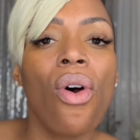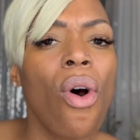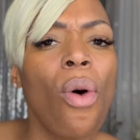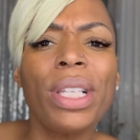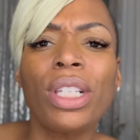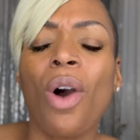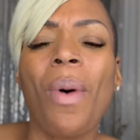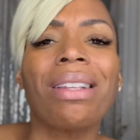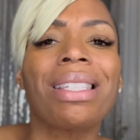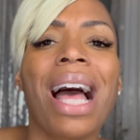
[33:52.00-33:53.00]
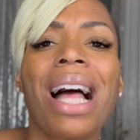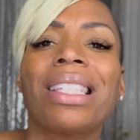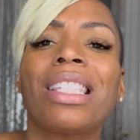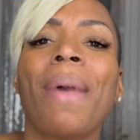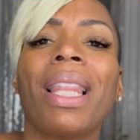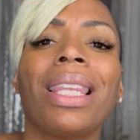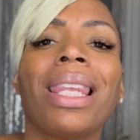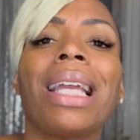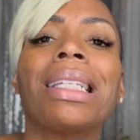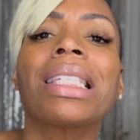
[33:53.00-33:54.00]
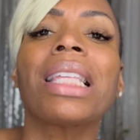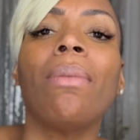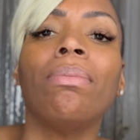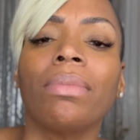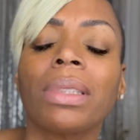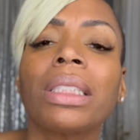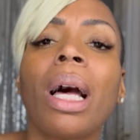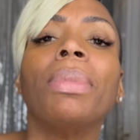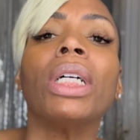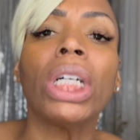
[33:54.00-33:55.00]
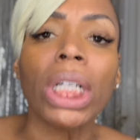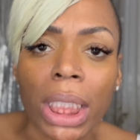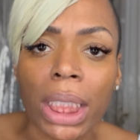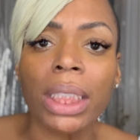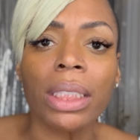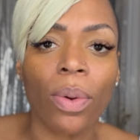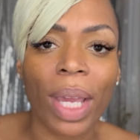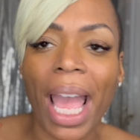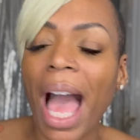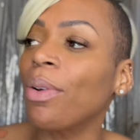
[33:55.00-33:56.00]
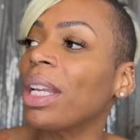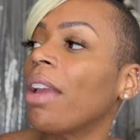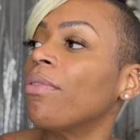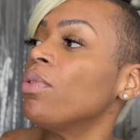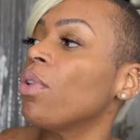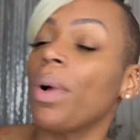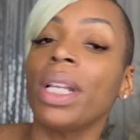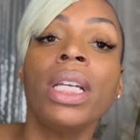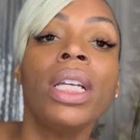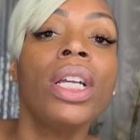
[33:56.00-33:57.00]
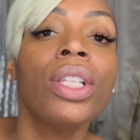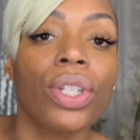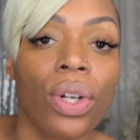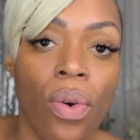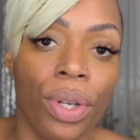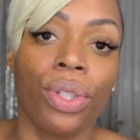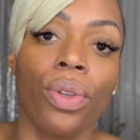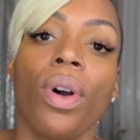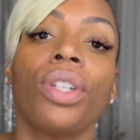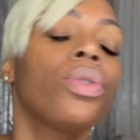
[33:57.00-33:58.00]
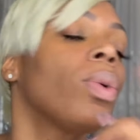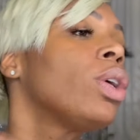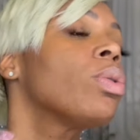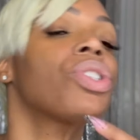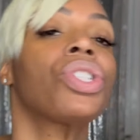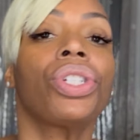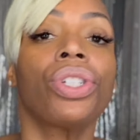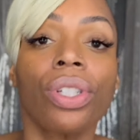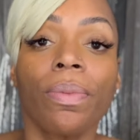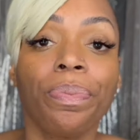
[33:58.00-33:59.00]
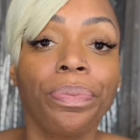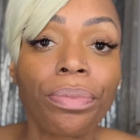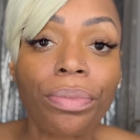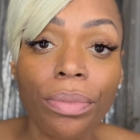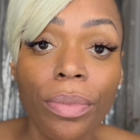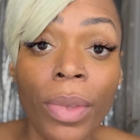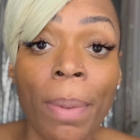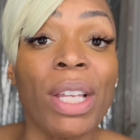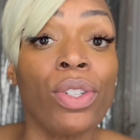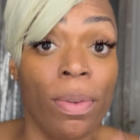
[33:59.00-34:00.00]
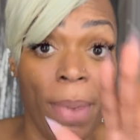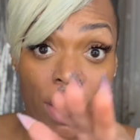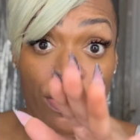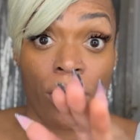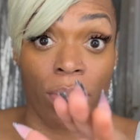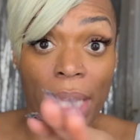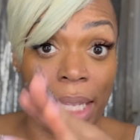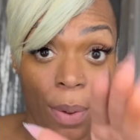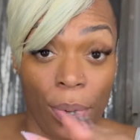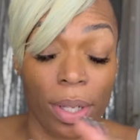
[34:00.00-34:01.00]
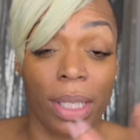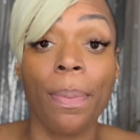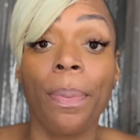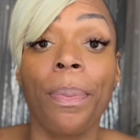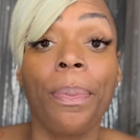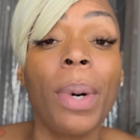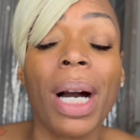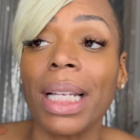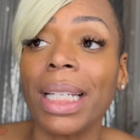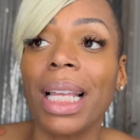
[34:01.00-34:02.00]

always go outside smelling like something good, okay? I don't care if you're going to the corner store, do a little shh, make sure you bathe too, because that works. But